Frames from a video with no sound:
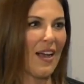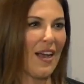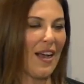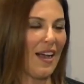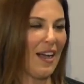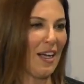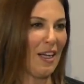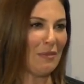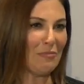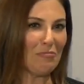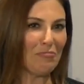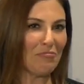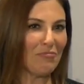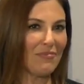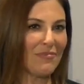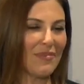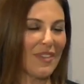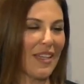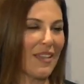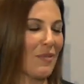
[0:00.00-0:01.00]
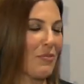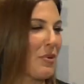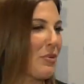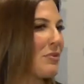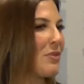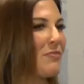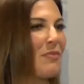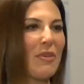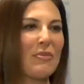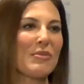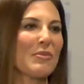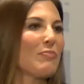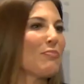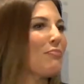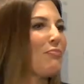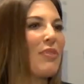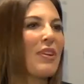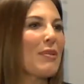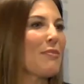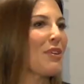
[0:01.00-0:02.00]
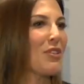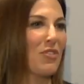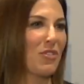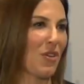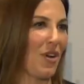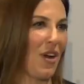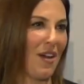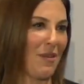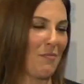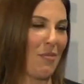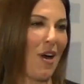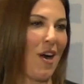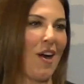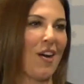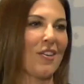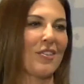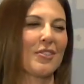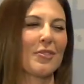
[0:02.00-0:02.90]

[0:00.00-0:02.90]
It was pretty much on par.